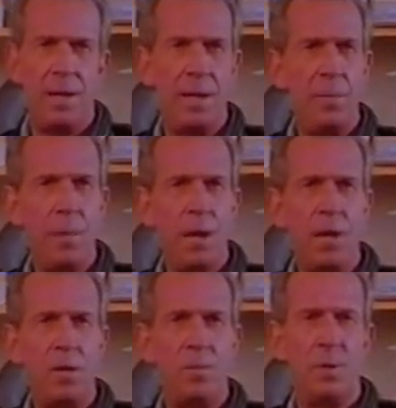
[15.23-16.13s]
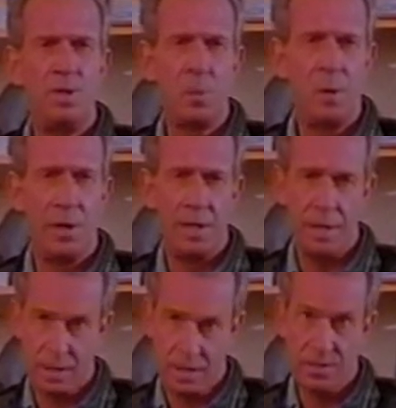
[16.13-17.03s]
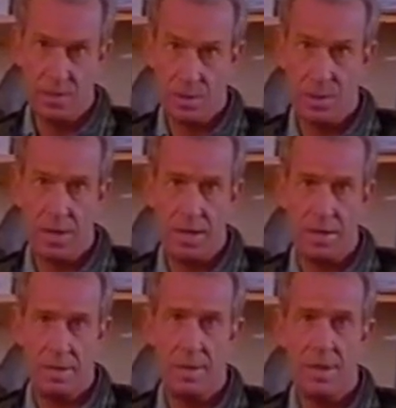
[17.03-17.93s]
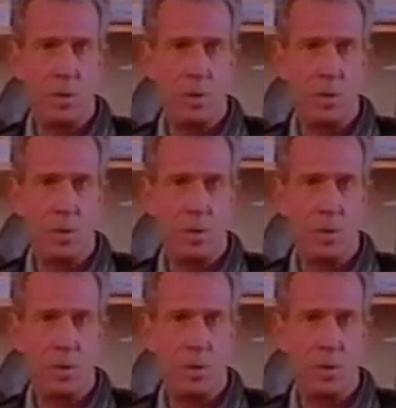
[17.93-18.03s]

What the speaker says: anybody who puts one in his or her hand